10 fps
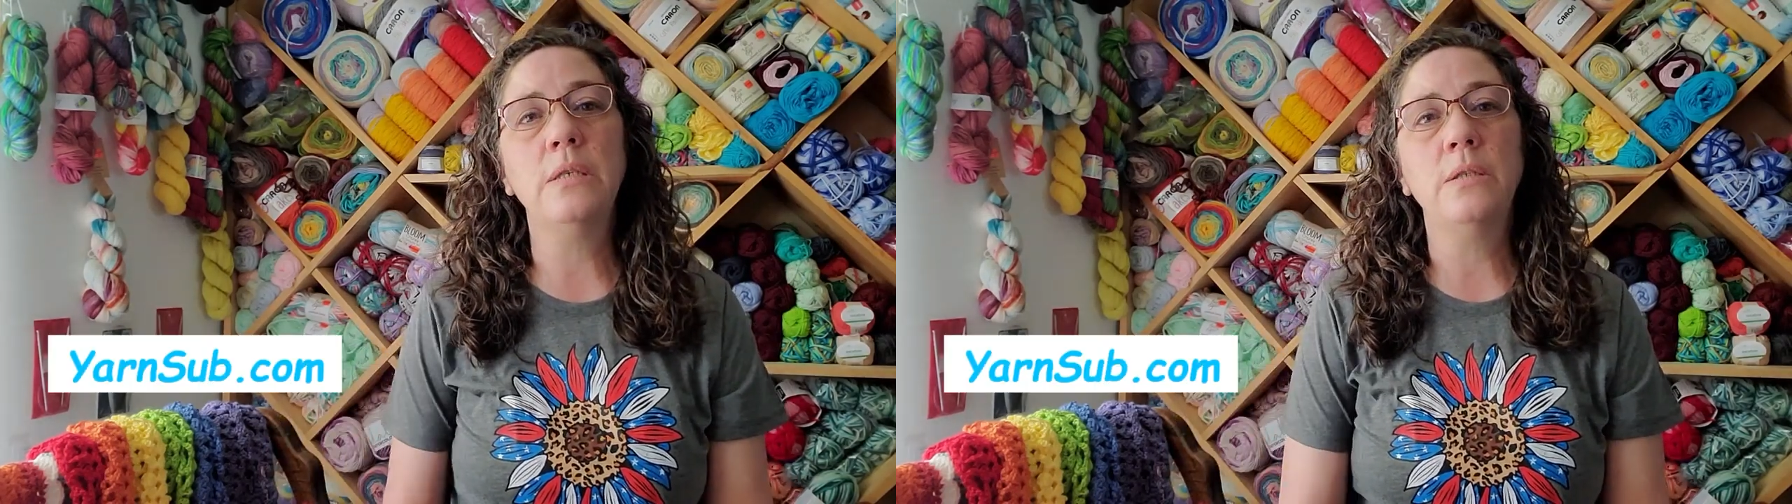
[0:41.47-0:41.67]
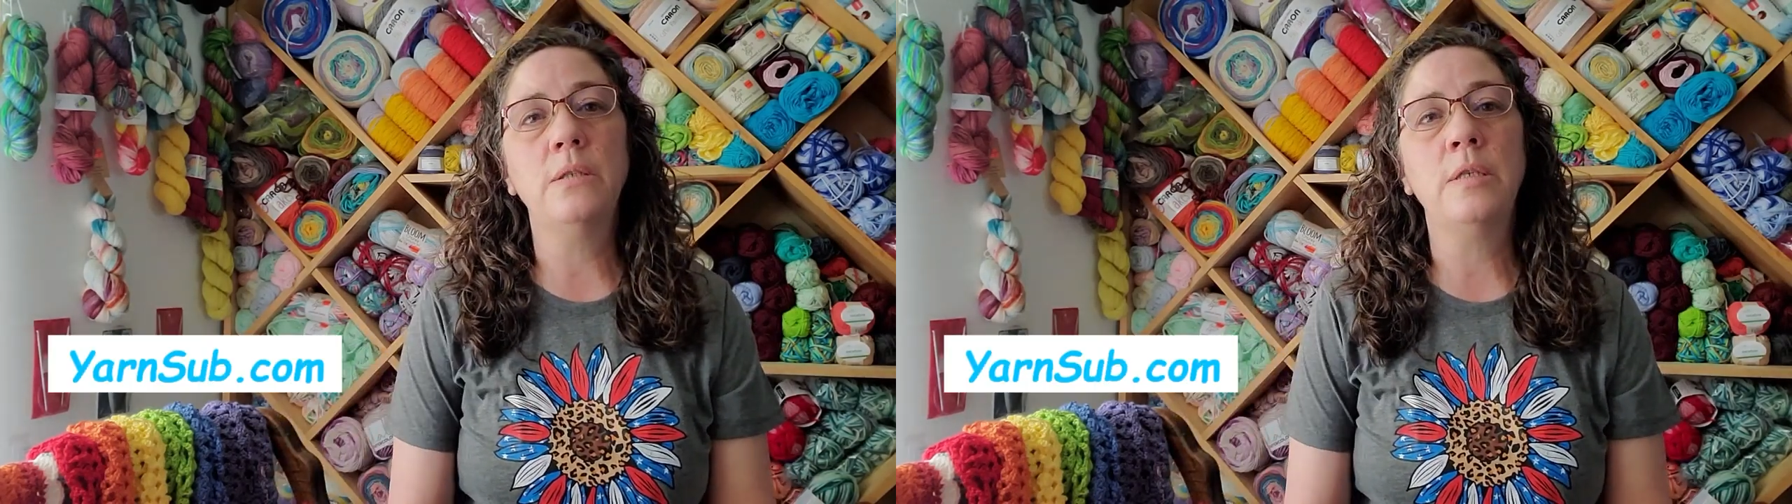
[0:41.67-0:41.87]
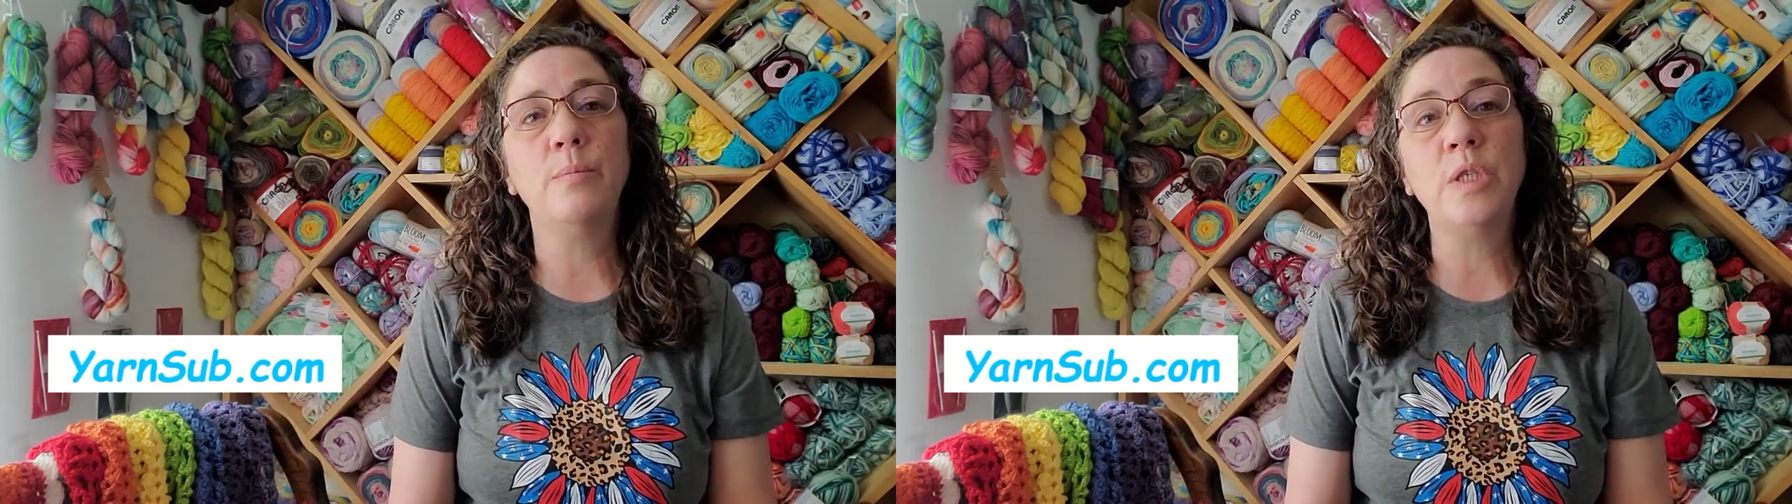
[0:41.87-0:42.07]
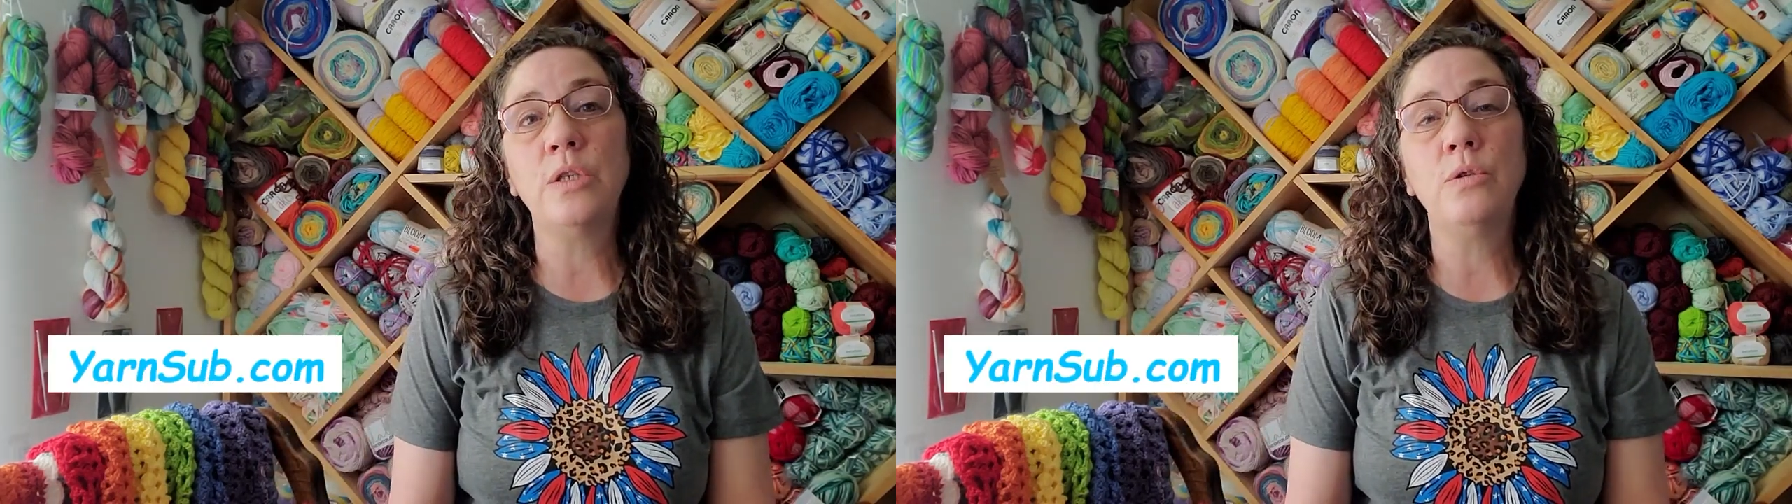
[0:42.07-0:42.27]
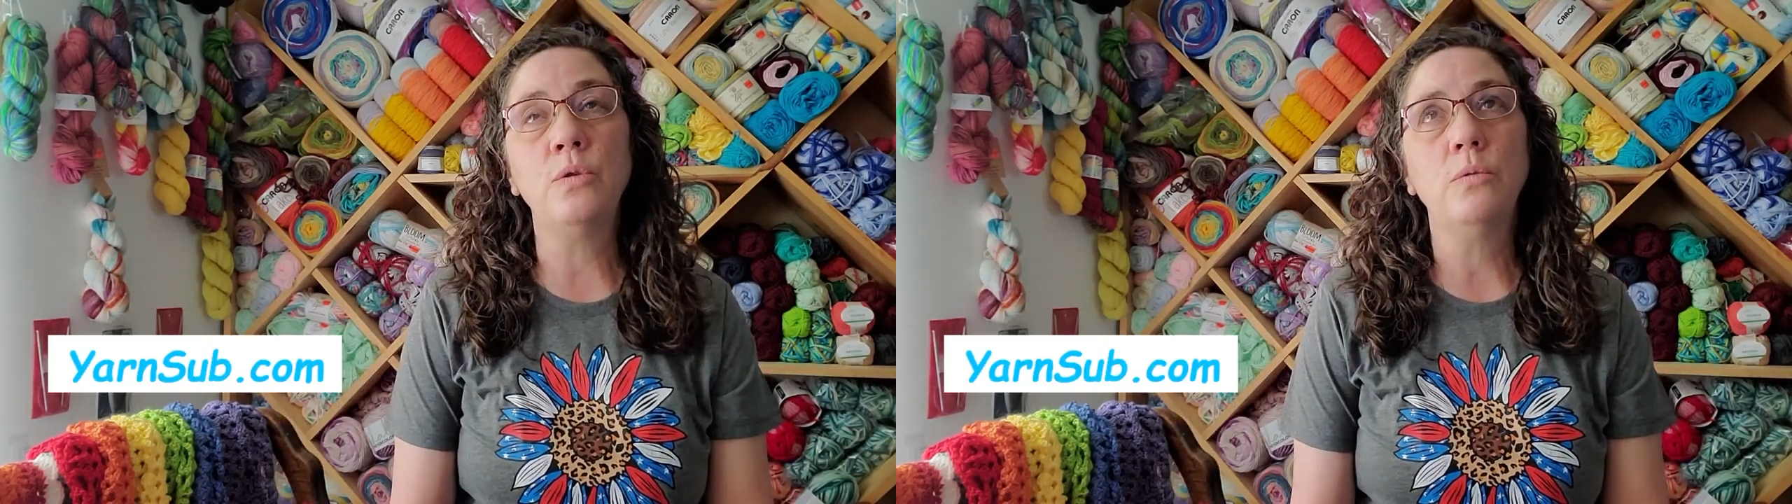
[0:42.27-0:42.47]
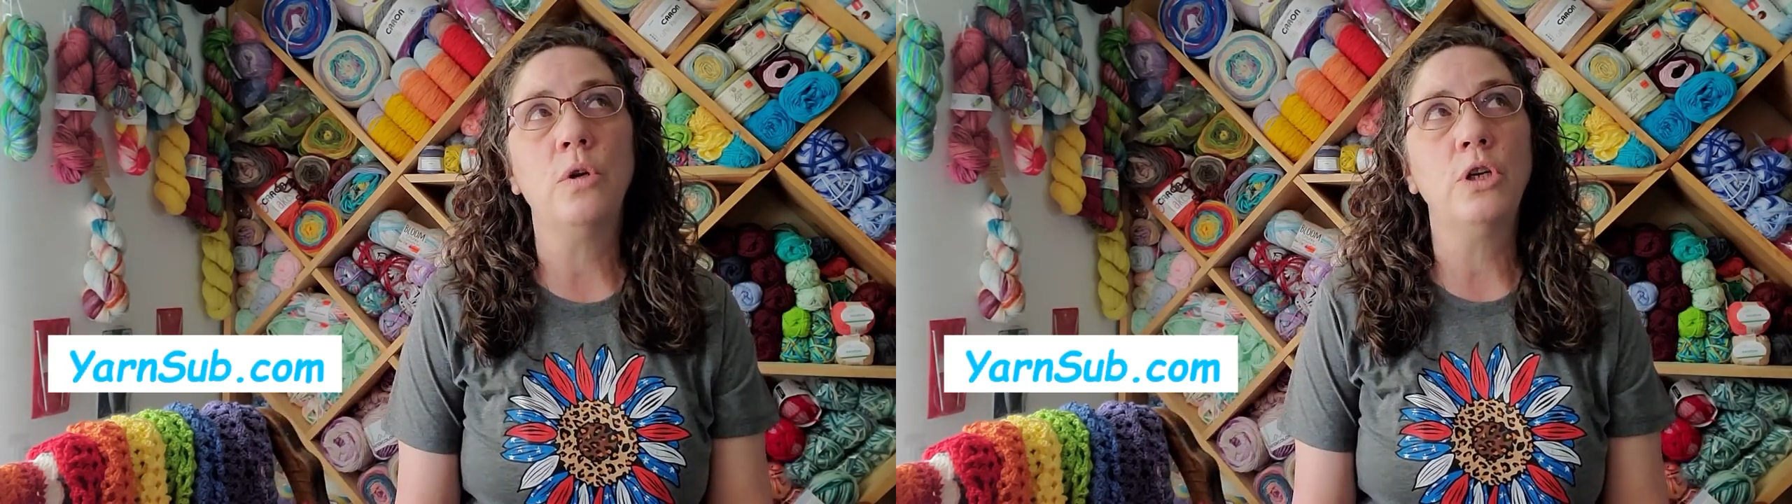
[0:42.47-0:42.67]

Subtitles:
substitute or